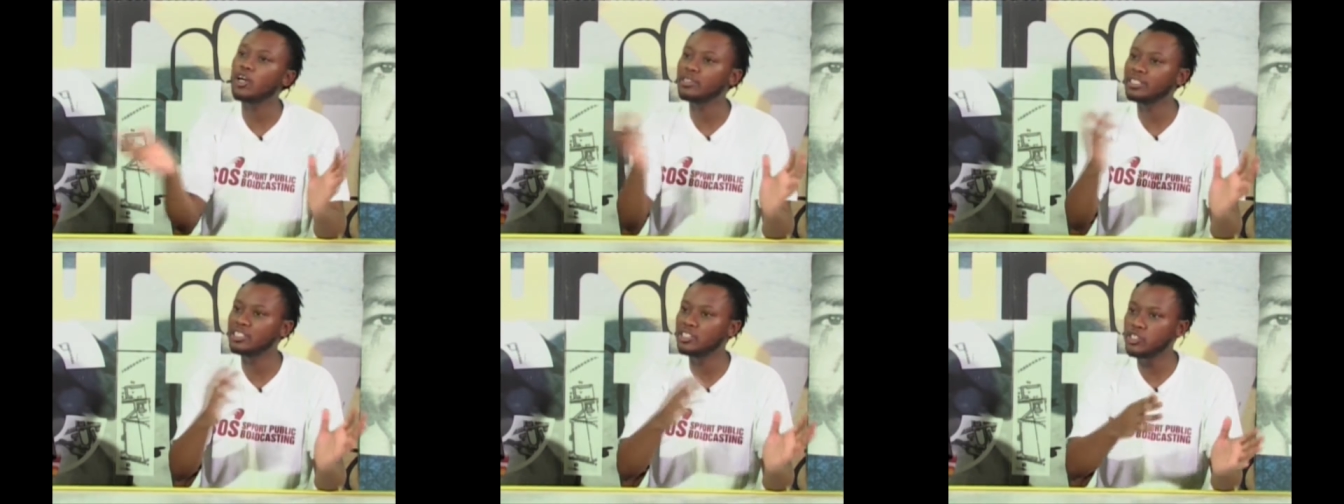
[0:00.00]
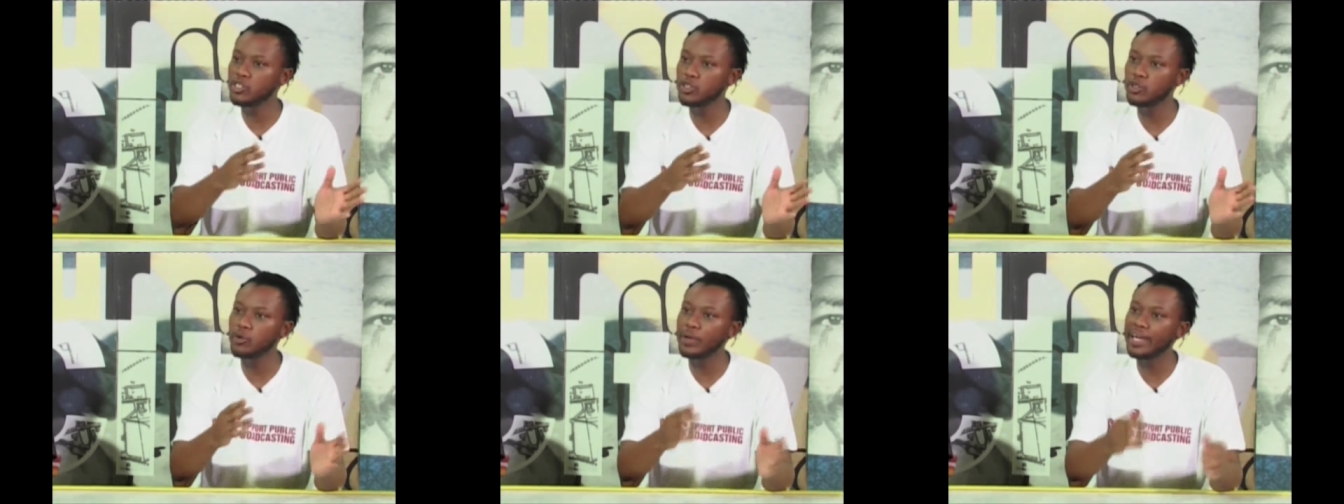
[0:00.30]
goes
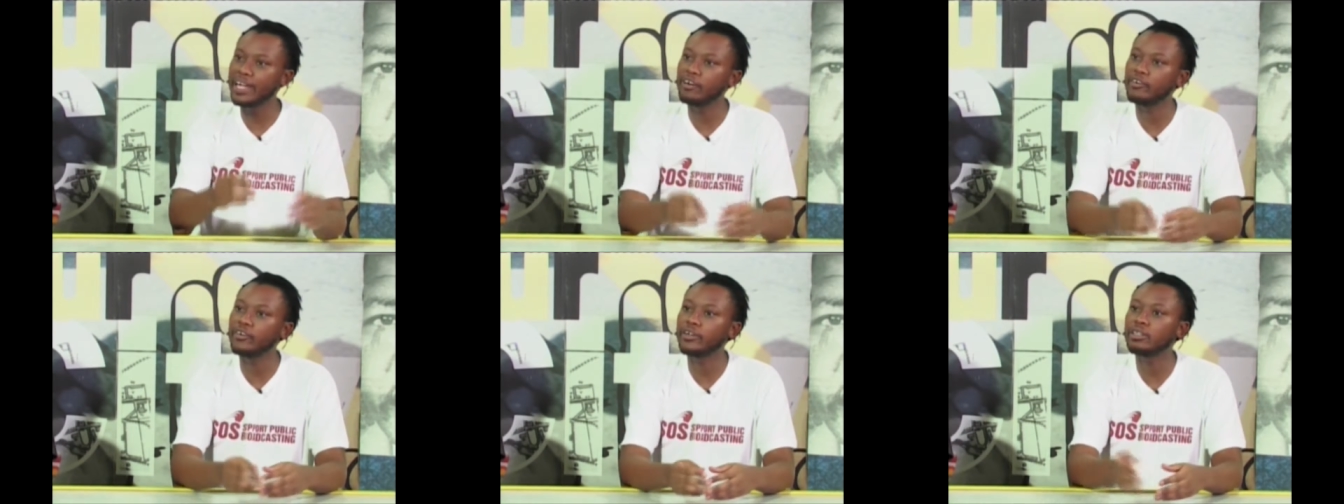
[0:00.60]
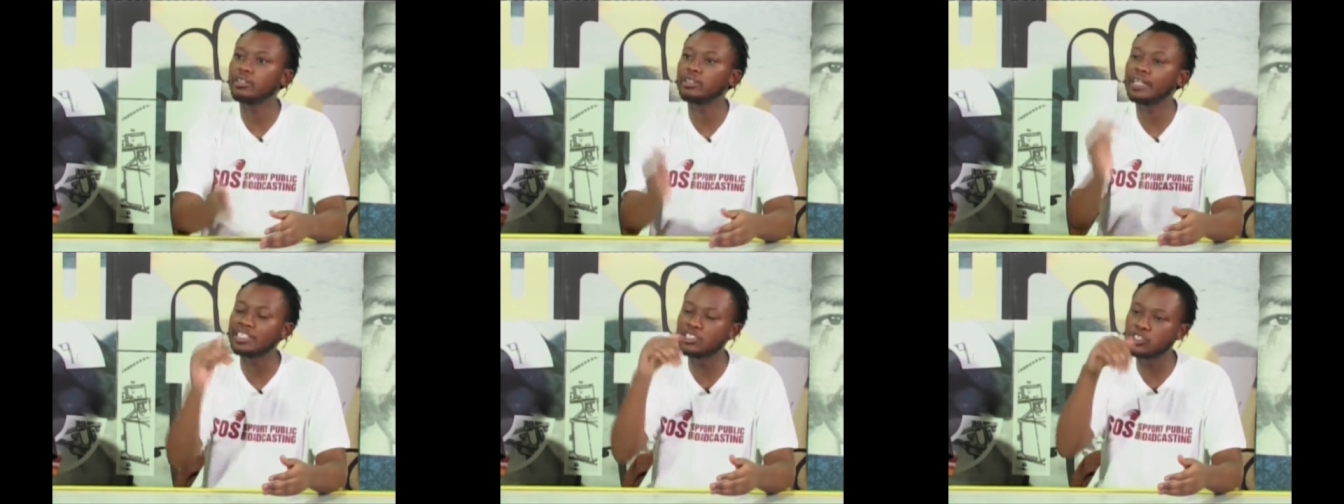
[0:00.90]
into your
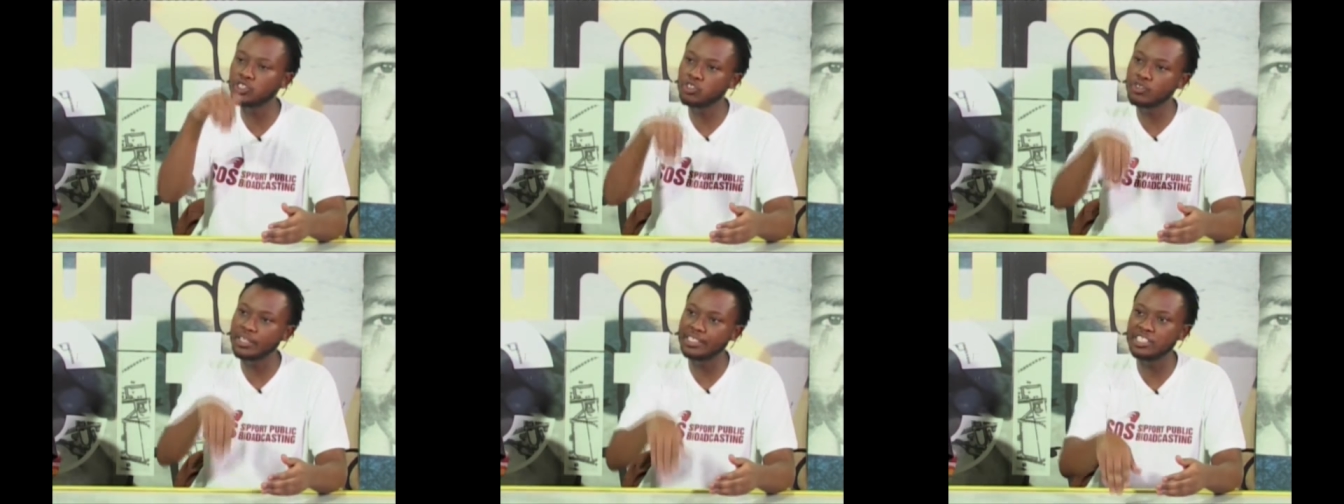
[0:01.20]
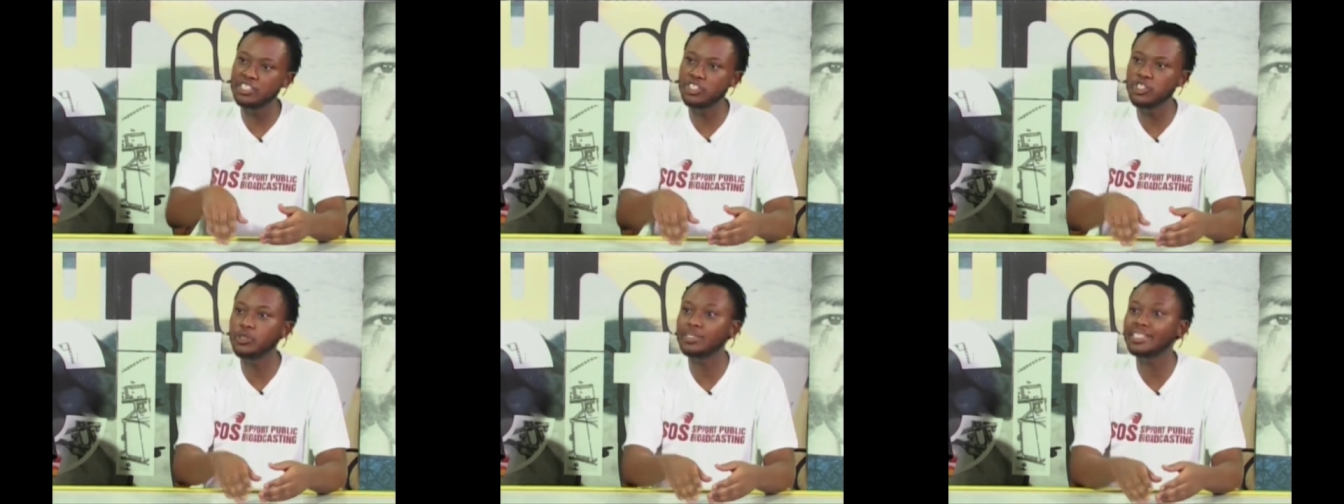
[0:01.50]
aerial and
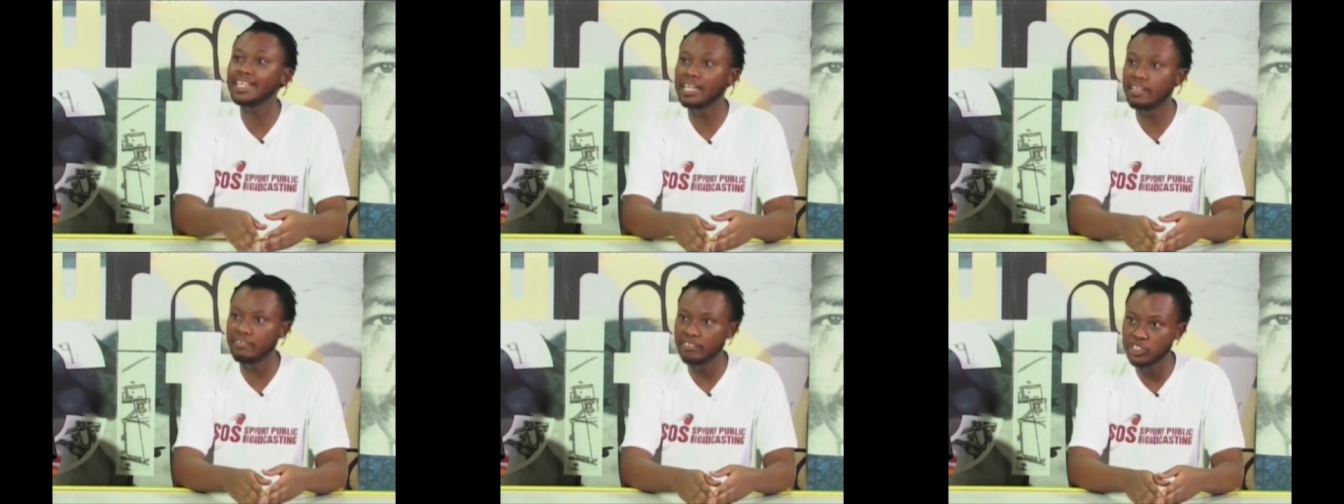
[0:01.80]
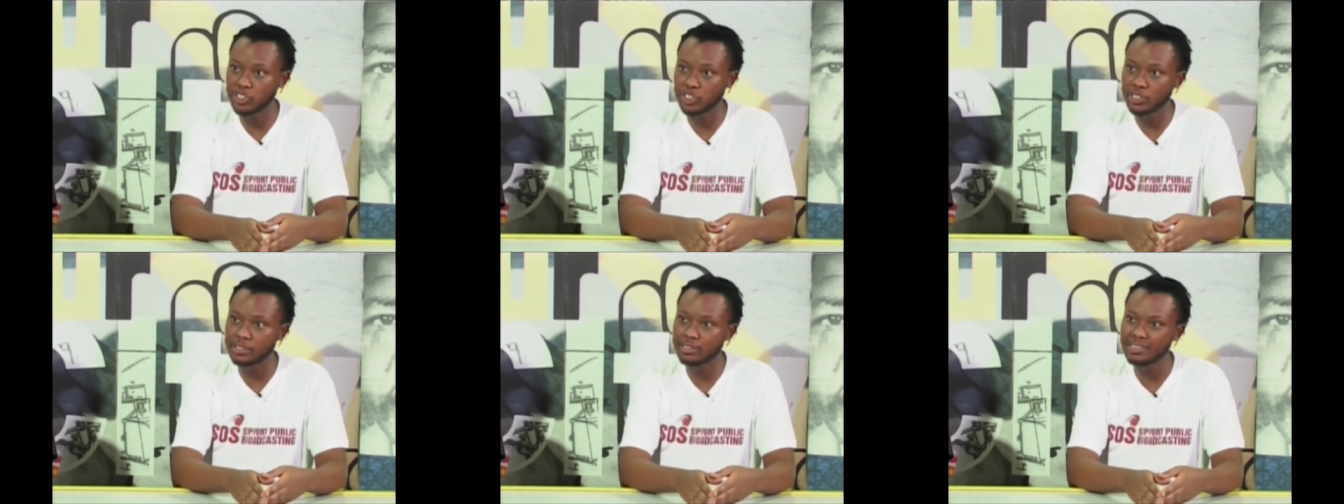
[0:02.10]
straight into your
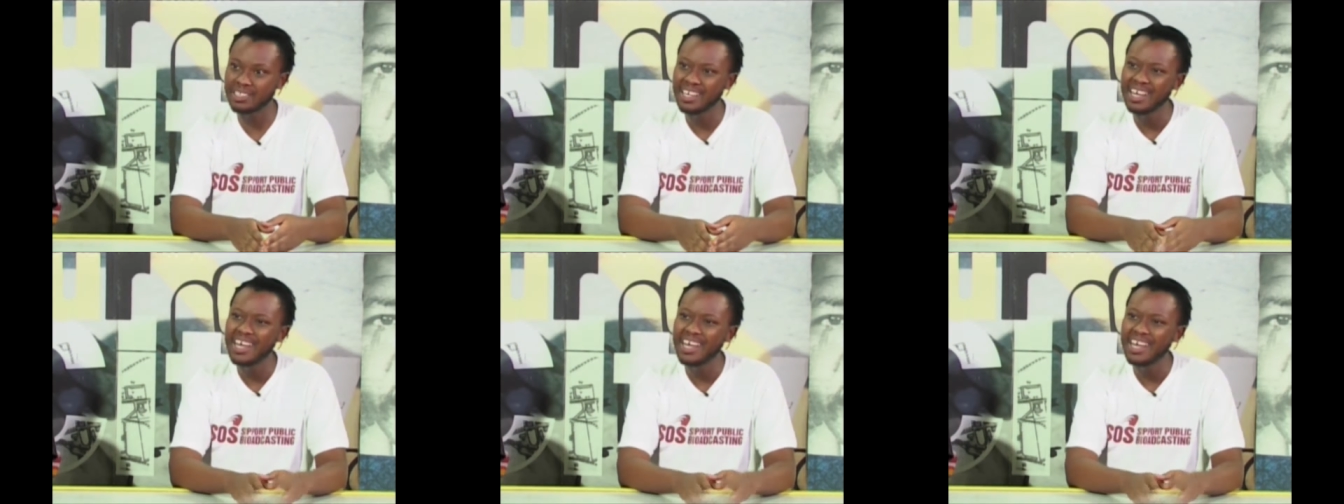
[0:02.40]
television.